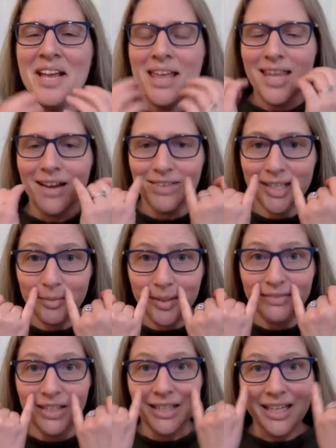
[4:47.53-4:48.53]
they have a little bit of
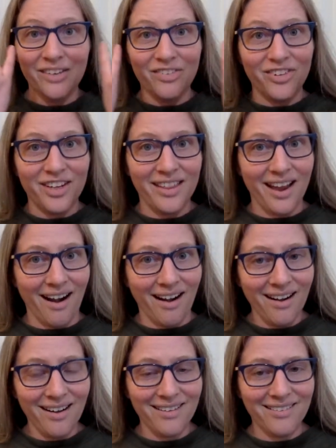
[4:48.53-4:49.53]
a lift
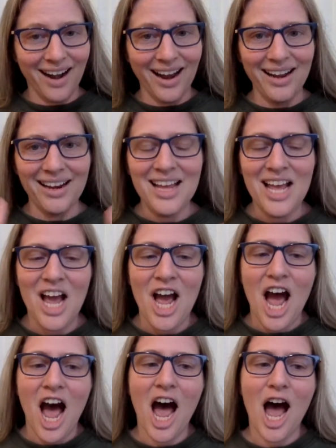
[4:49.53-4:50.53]
there, right?
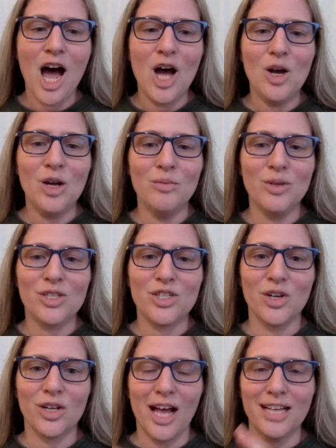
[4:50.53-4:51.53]
Um,
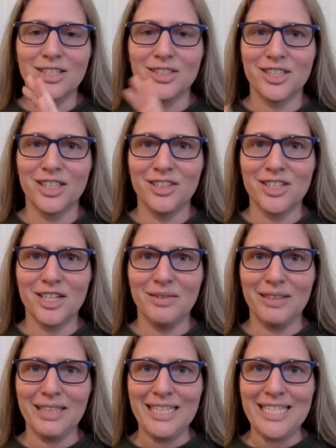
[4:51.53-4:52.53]
so classical singers get
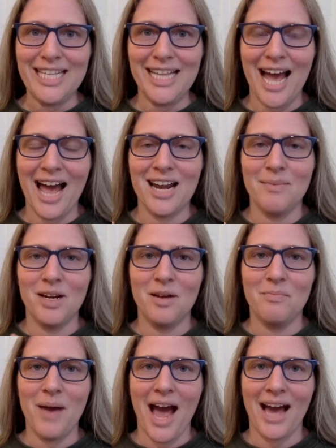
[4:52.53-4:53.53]
really into that. I'm going to
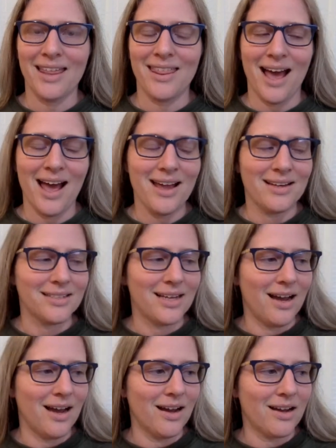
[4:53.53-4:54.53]
unpack that
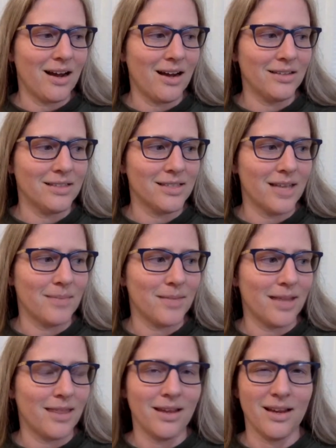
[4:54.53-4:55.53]
uh, concept, I
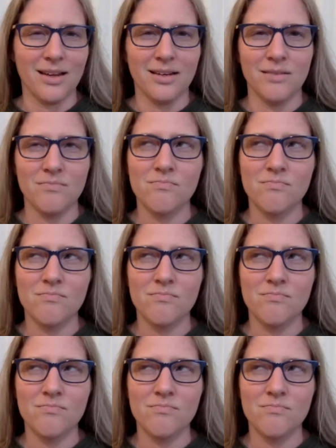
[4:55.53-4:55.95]
think, in